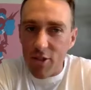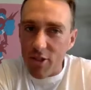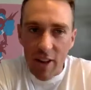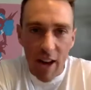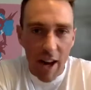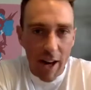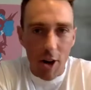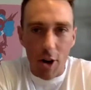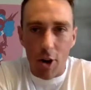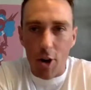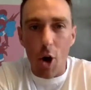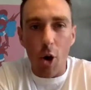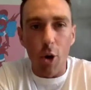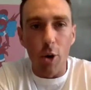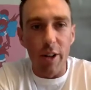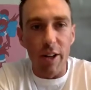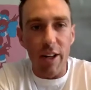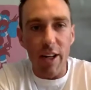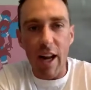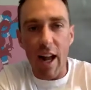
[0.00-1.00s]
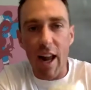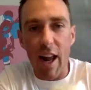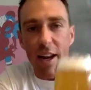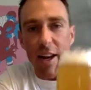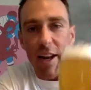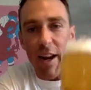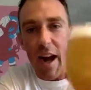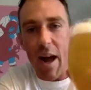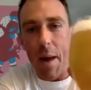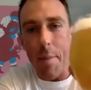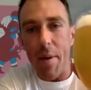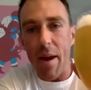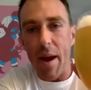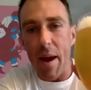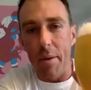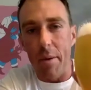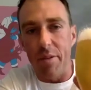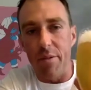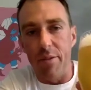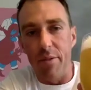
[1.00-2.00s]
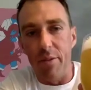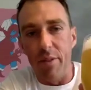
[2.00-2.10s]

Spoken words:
just like a golden colored IPA